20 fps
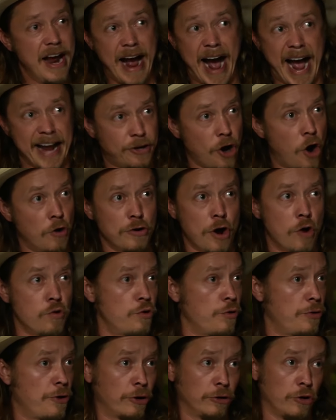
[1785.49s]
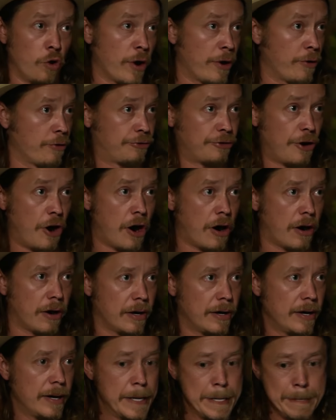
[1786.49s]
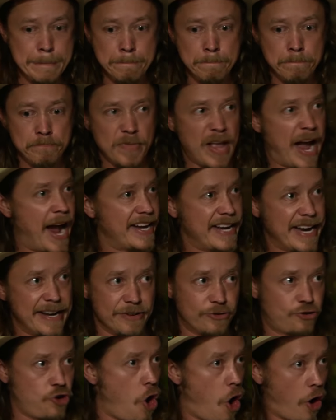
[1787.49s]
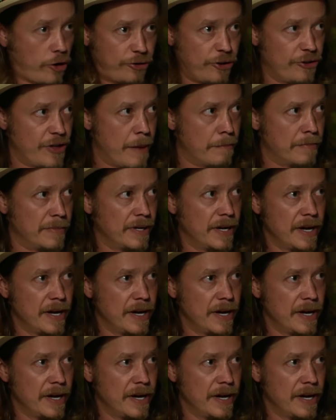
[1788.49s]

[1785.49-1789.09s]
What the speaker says: I don't know who their lawyers are. I didn't talk to them.